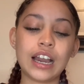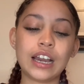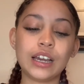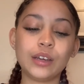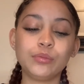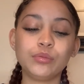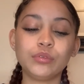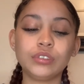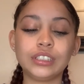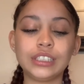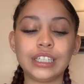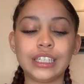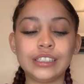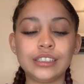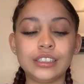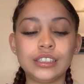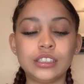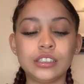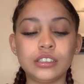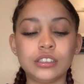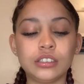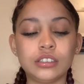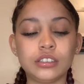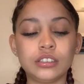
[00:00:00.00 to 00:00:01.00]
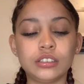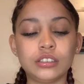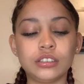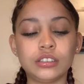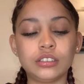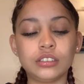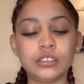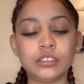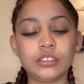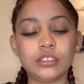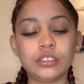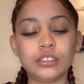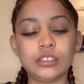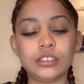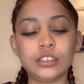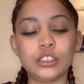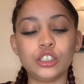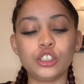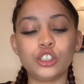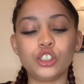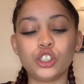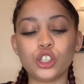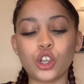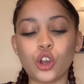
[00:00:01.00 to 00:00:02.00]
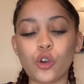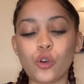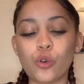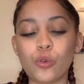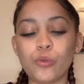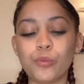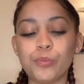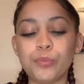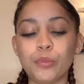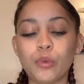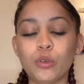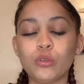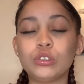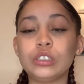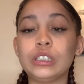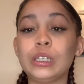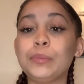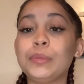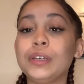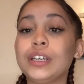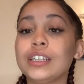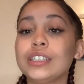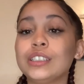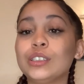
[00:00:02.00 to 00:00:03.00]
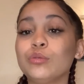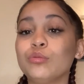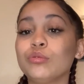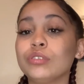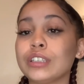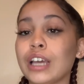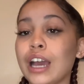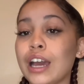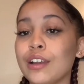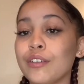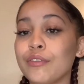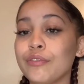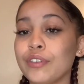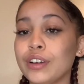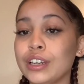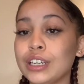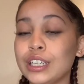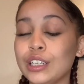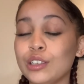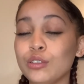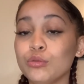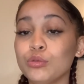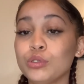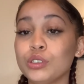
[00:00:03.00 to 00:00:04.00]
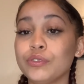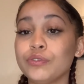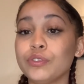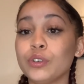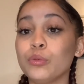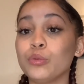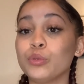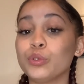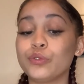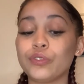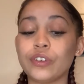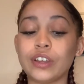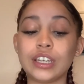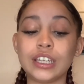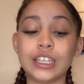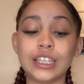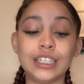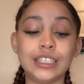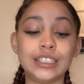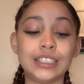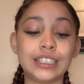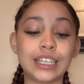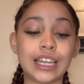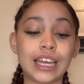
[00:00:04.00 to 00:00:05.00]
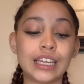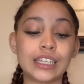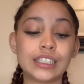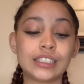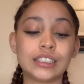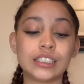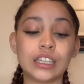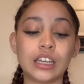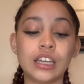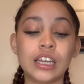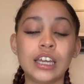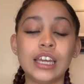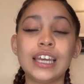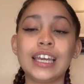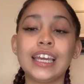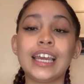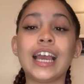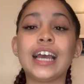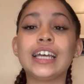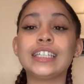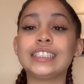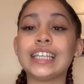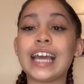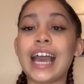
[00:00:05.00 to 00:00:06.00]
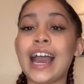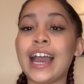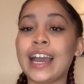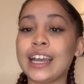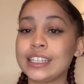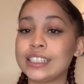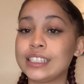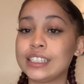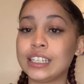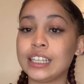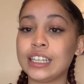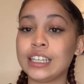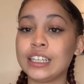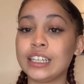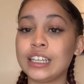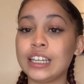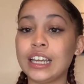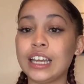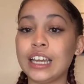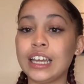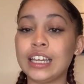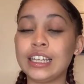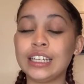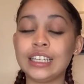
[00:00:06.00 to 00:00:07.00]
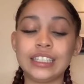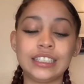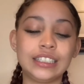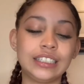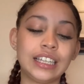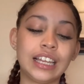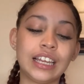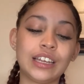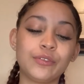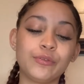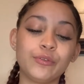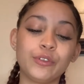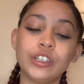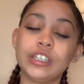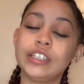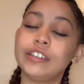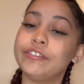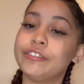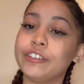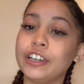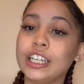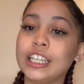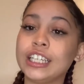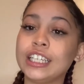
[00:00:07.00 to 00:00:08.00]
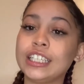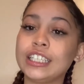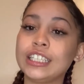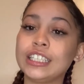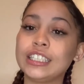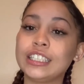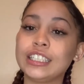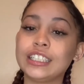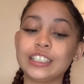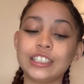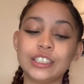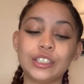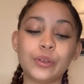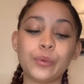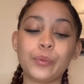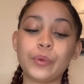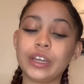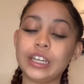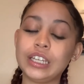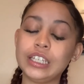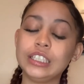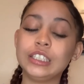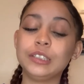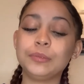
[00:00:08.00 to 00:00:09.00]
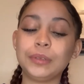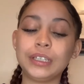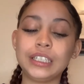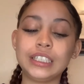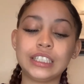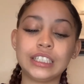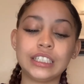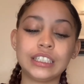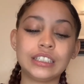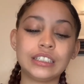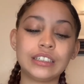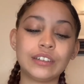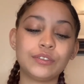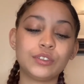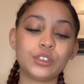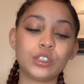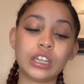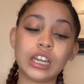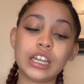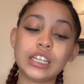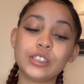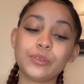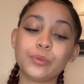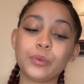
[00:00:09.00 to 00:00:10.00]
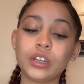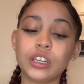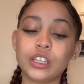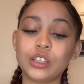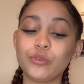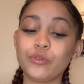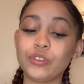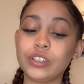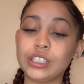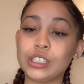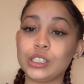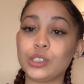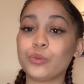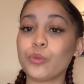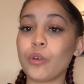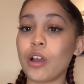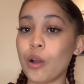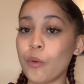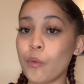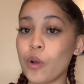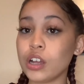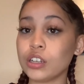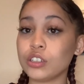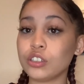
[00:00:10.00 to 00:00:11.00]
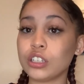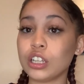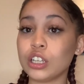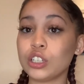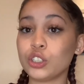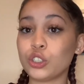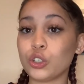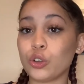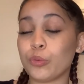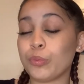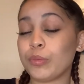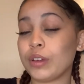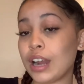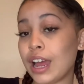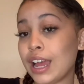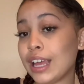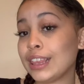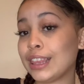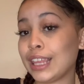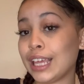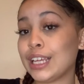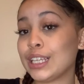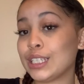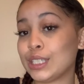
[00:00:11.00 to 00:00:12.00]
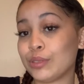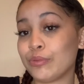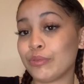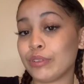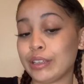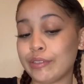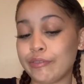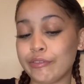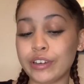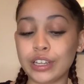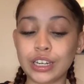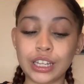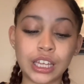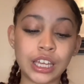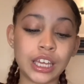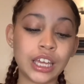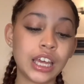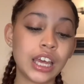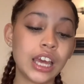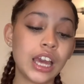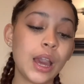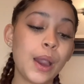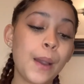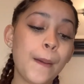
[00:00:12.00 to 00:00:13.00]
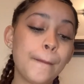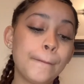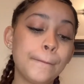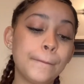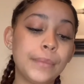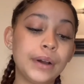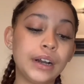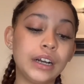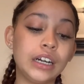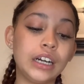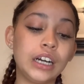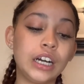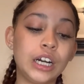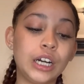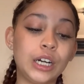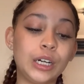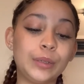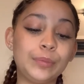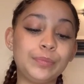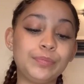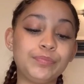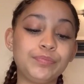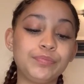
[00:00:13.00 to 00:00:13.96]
was into the show mostly because it was kind of funny. Lucifer was funny. He's like, he has an accent, and it's like really funny the way he speaks and stuff. So that's one of the reasons why I watched that show. But I think it's really funny. But I